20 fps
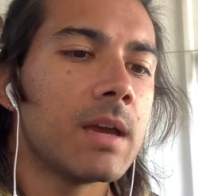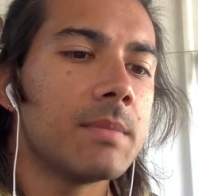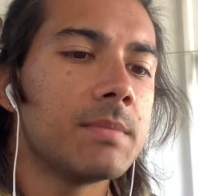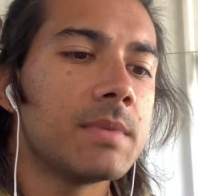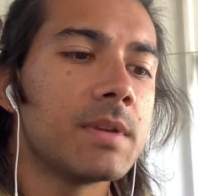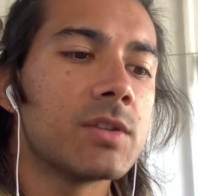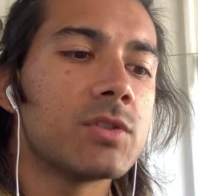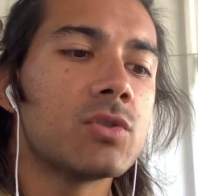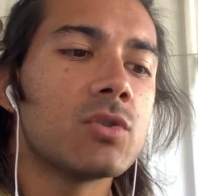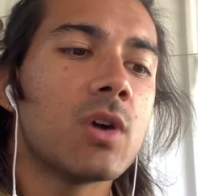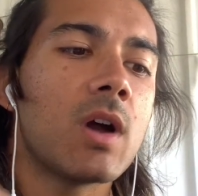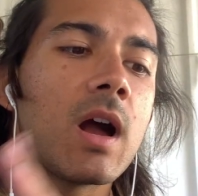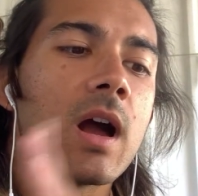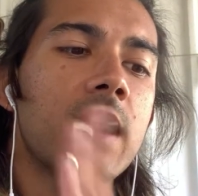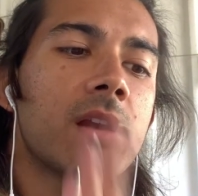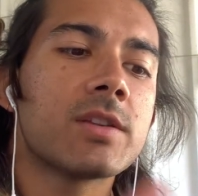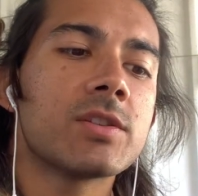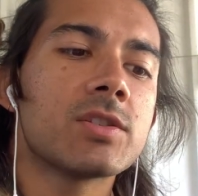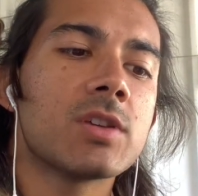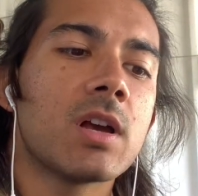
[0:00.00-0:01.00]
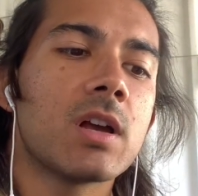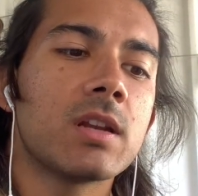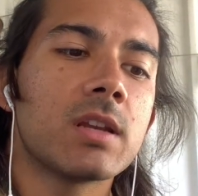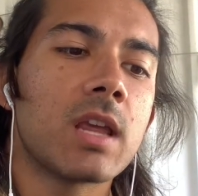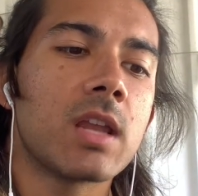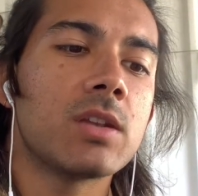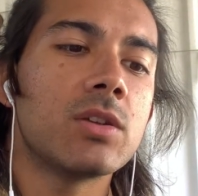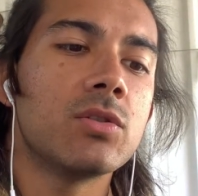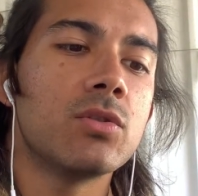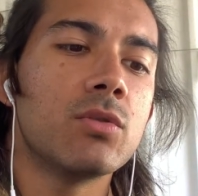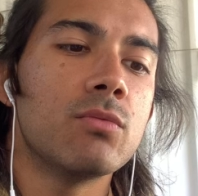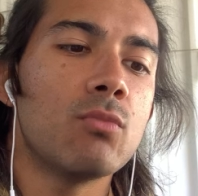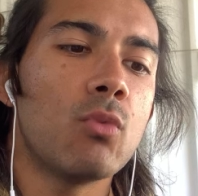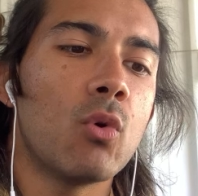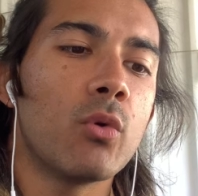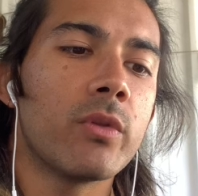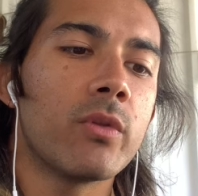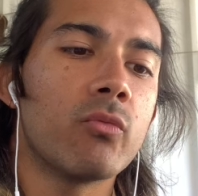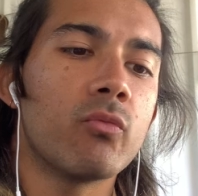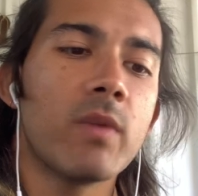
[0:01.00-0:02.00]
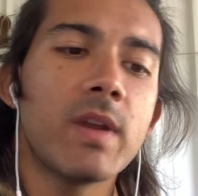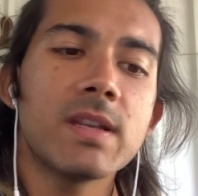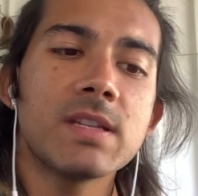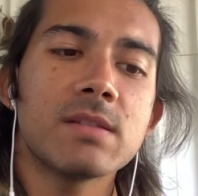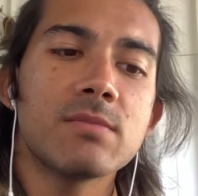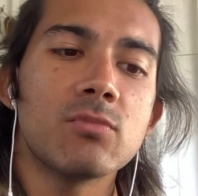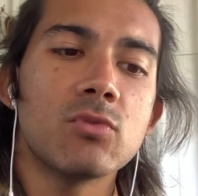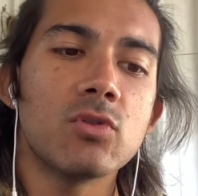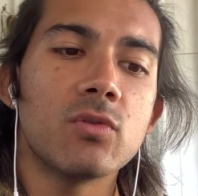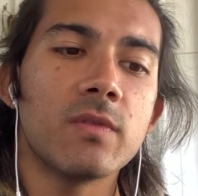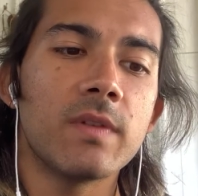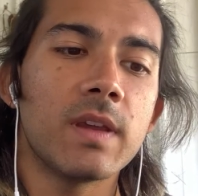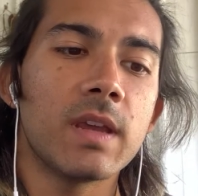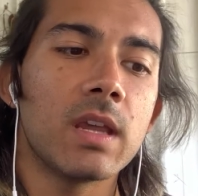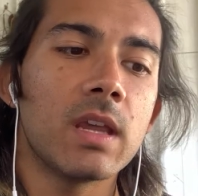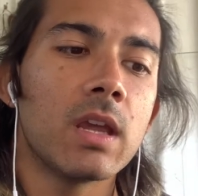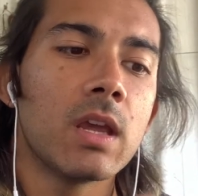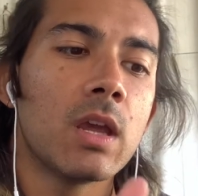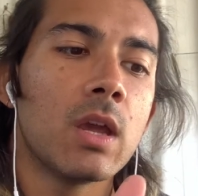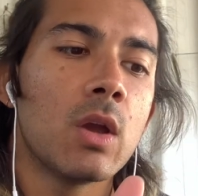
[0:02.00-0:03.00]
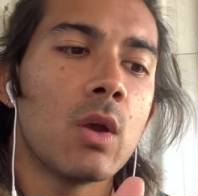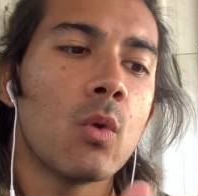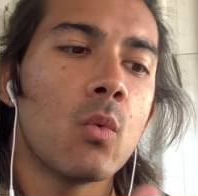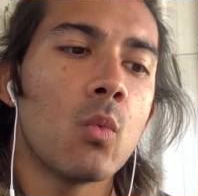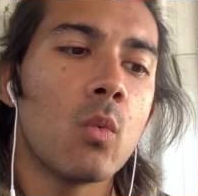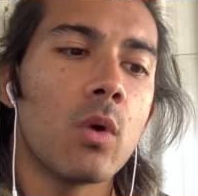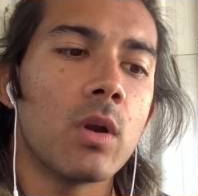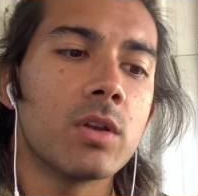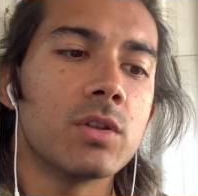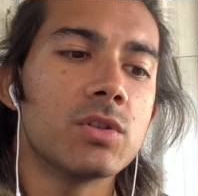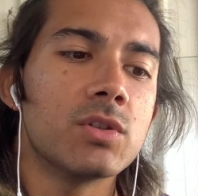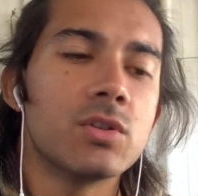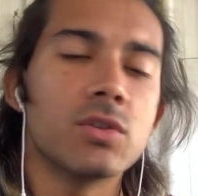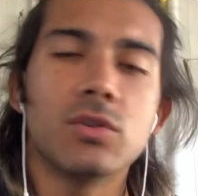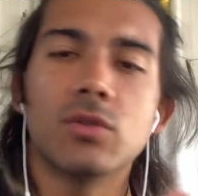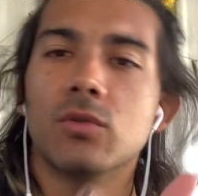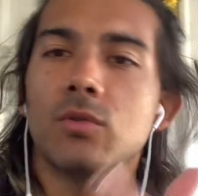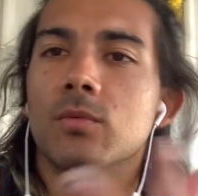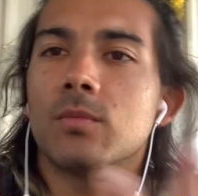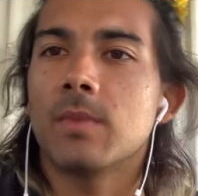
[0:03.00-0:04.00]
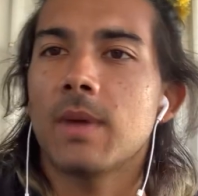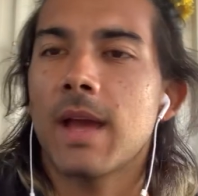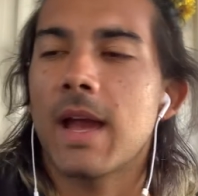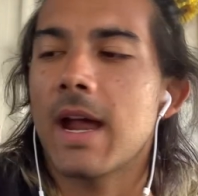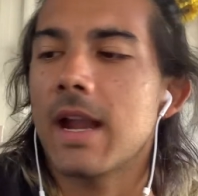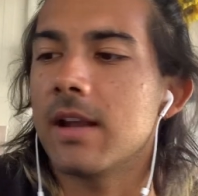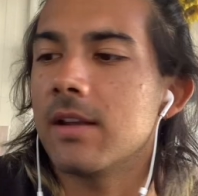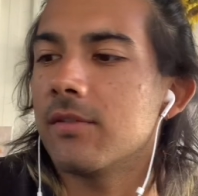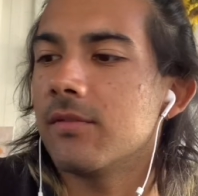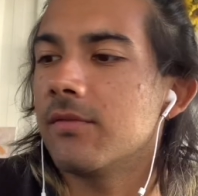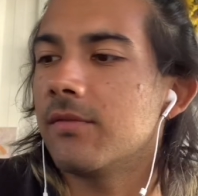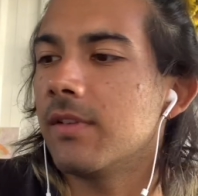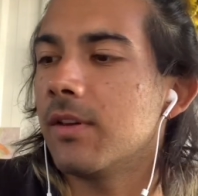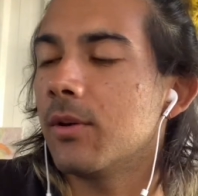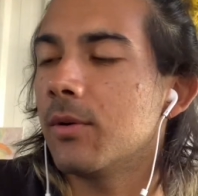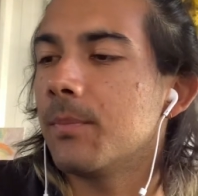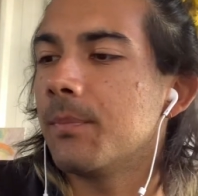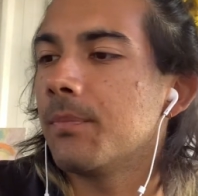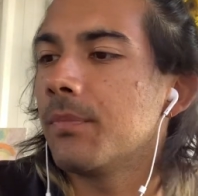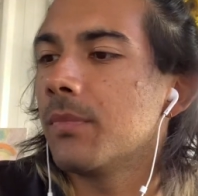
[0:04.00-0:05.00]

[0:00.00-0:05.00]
Does your artist child get to do more than rent a movie? What did you do? How did it feel?